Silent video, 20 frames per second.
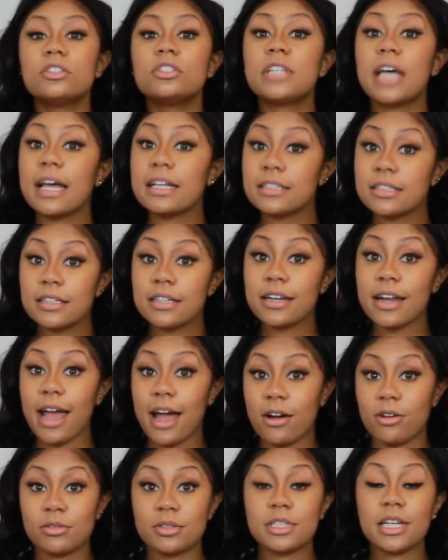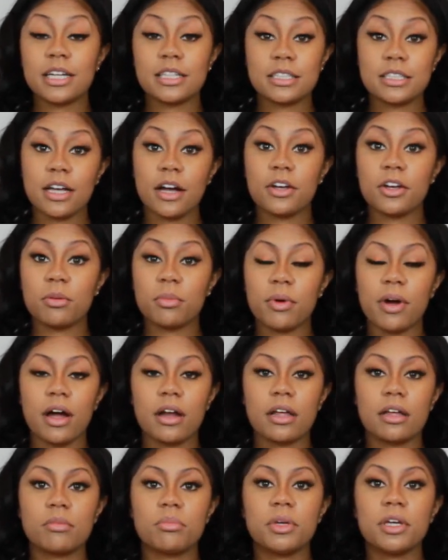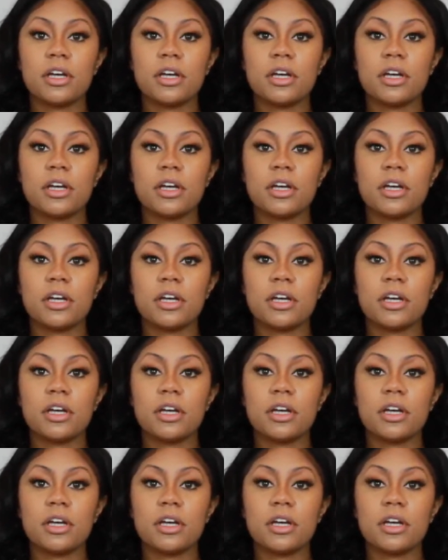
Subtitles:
Test it out. Test out your product,